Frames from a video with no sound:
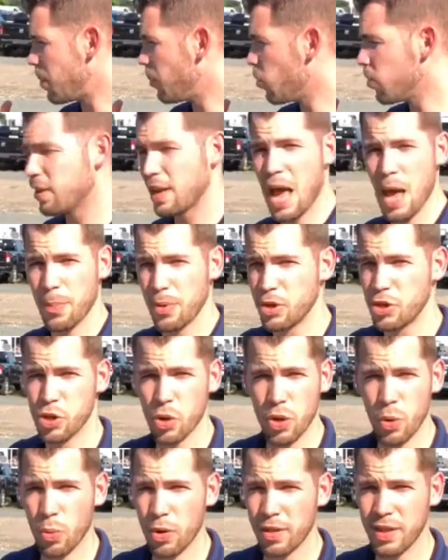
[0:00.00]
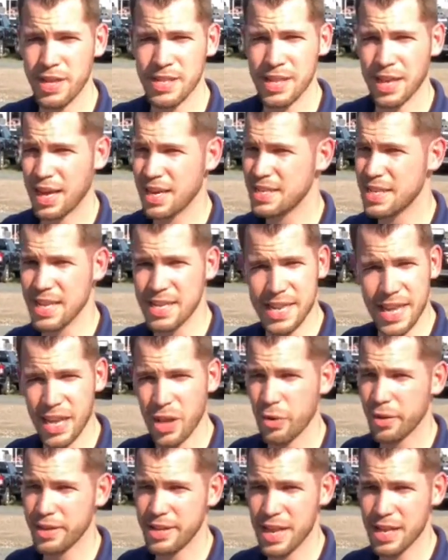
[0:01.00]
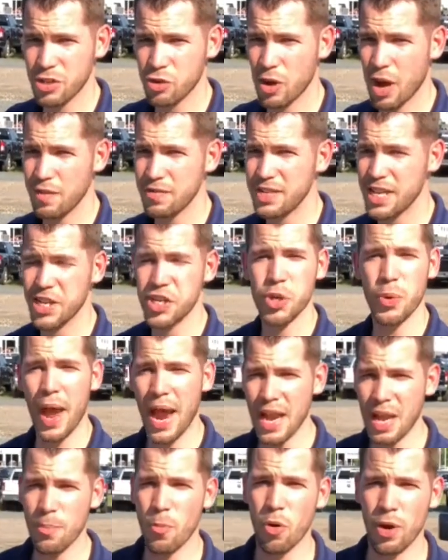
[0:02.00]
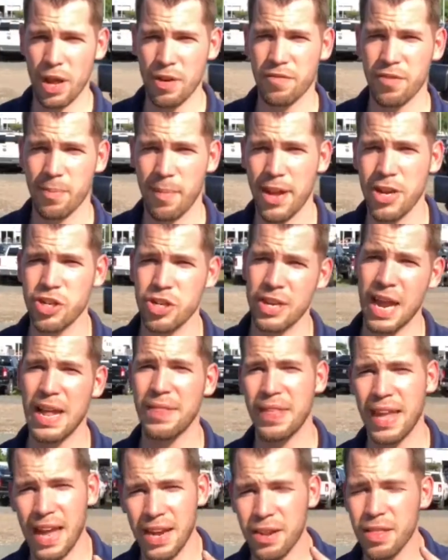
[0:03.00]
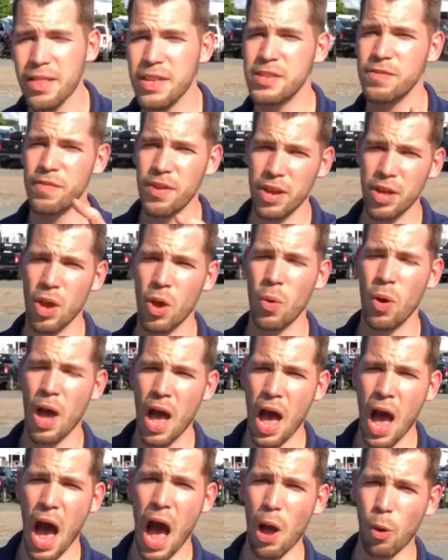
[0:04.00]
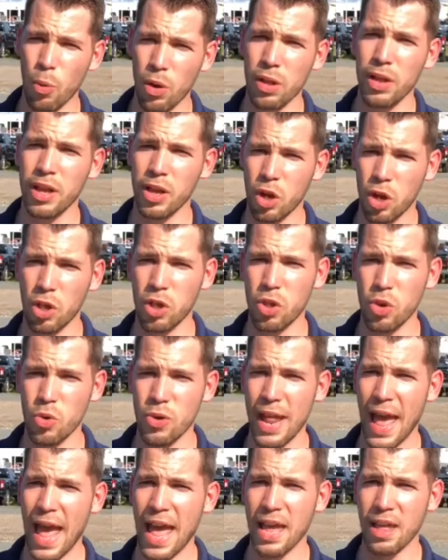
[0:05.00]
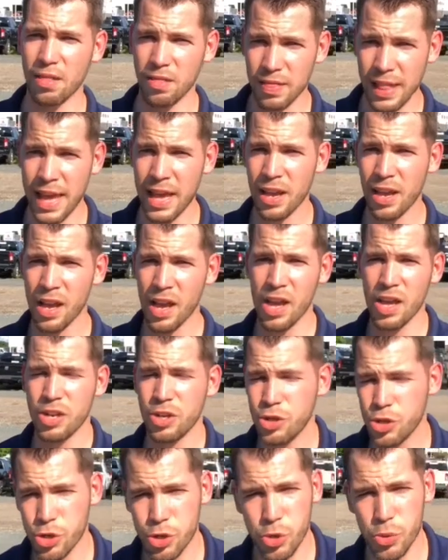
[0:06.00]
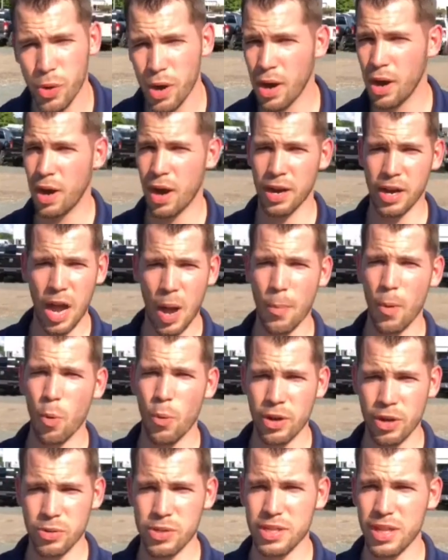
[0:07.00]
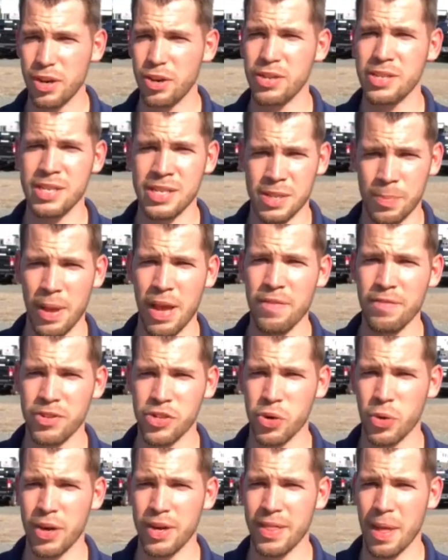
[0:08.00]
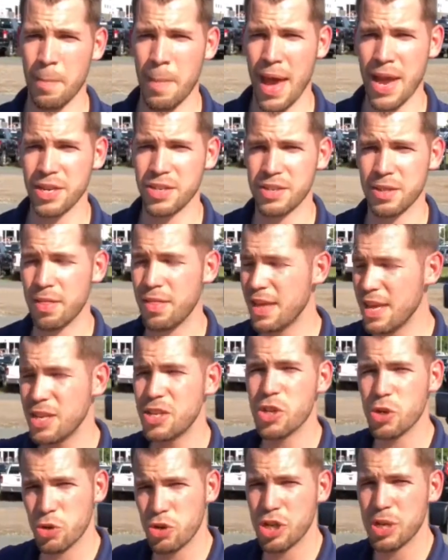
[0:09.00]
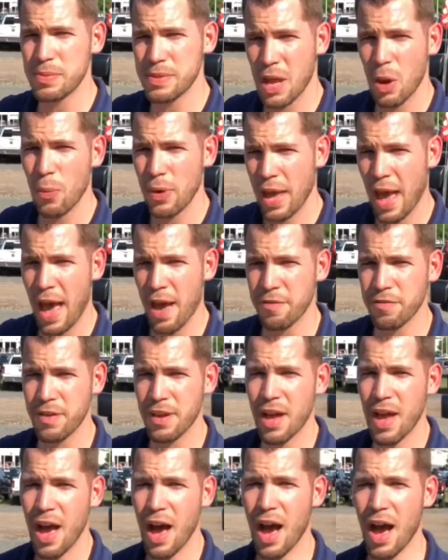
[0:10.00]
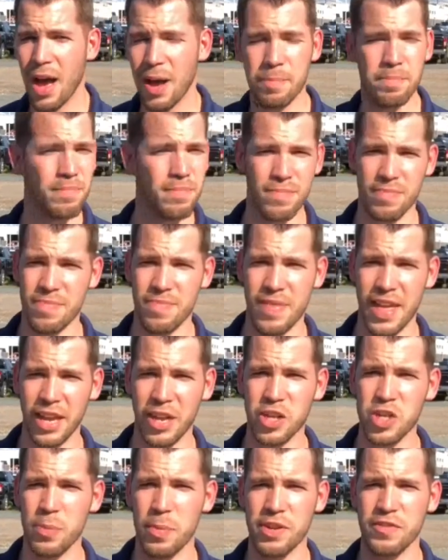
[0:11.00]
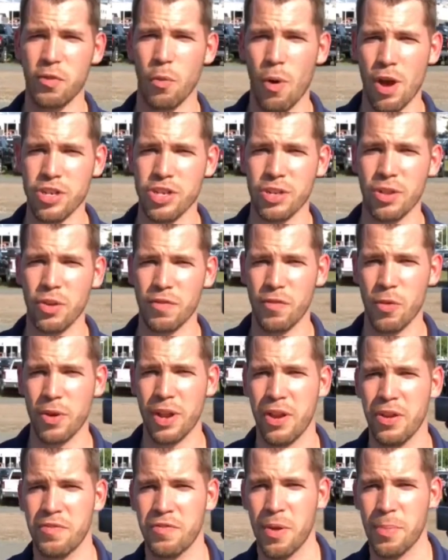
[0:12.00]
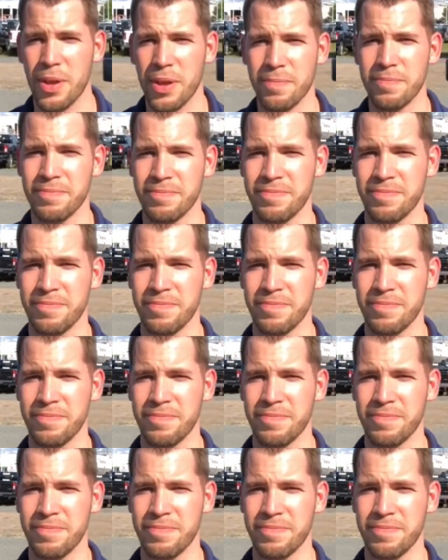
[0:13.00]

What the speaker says: be more than happy to show you one of these. Like I said, take you on a test drive, send you any more information at the end of this video. I will include a link to a couple window stickers and some inventory that match these two Jeeps that we have. Thank you so much for watching. Look forward to hearing from you.